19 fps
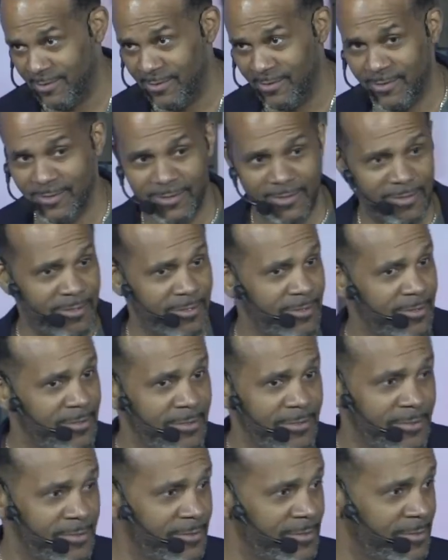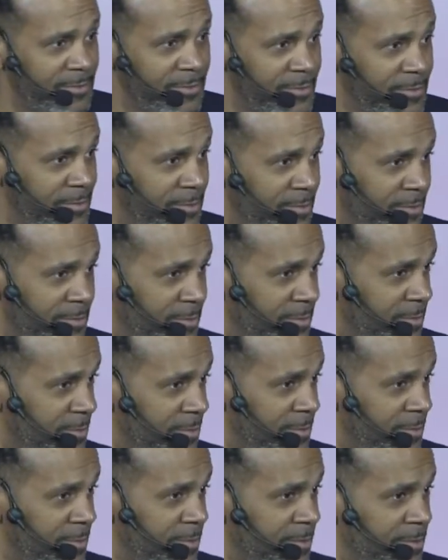
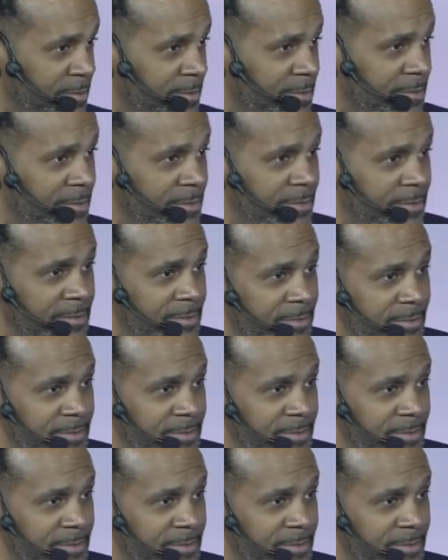No one is speaking in this clip.